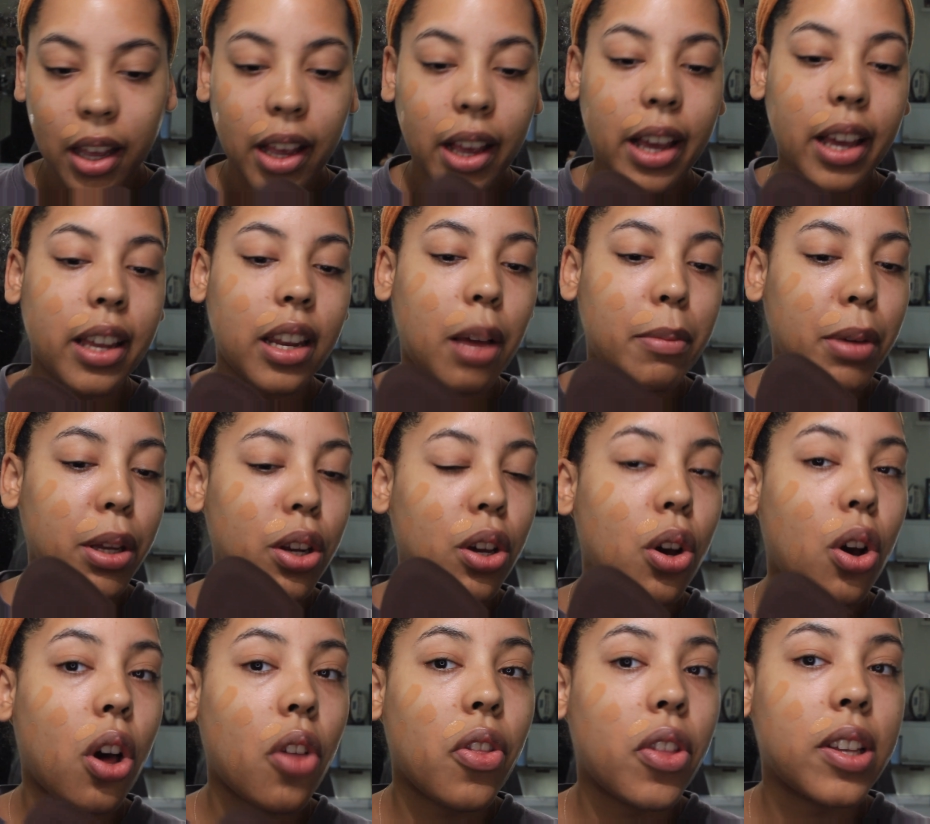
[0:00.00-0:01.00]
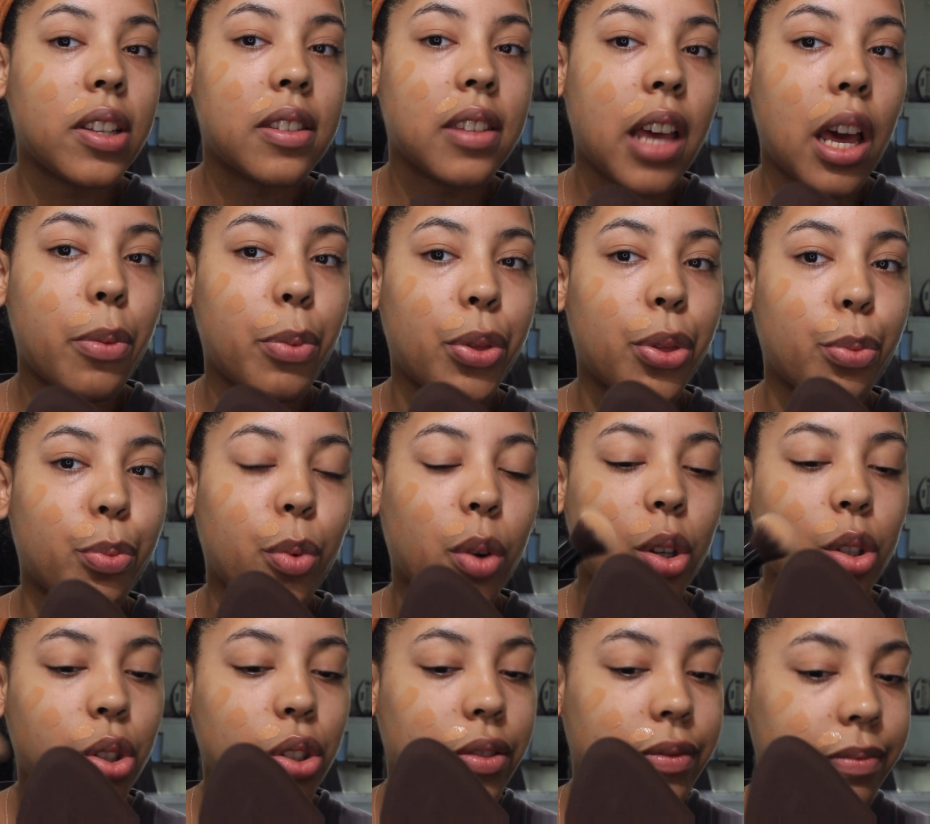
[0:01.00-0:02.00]
And I'm going to go on this side with the
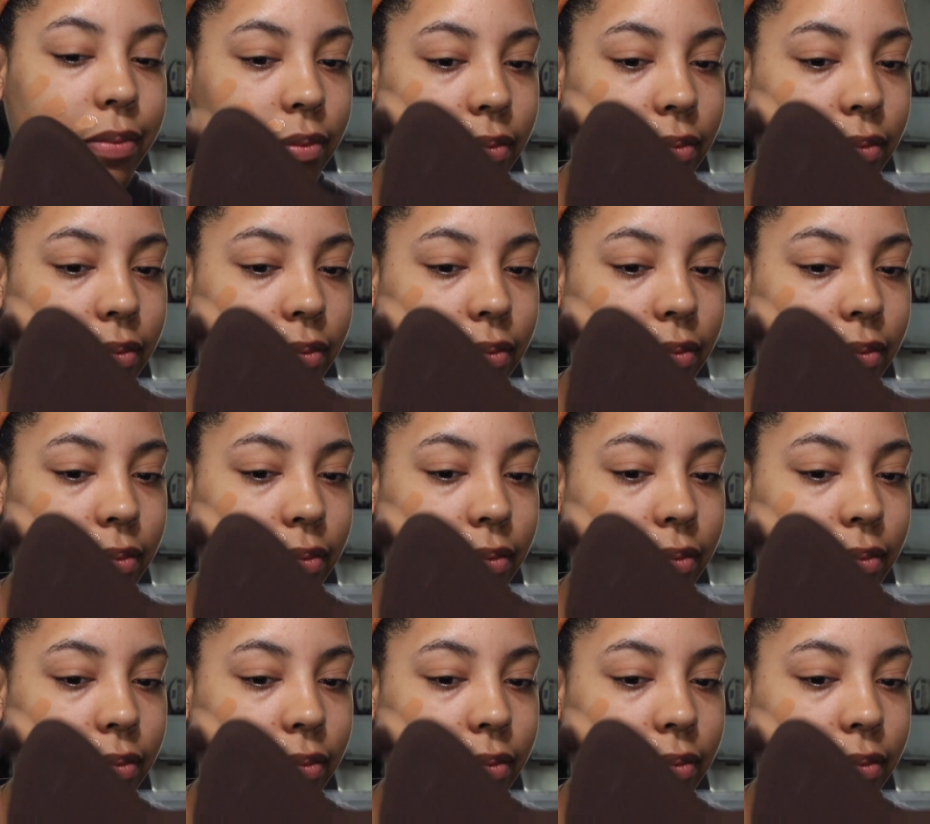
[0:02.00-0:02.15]
brush.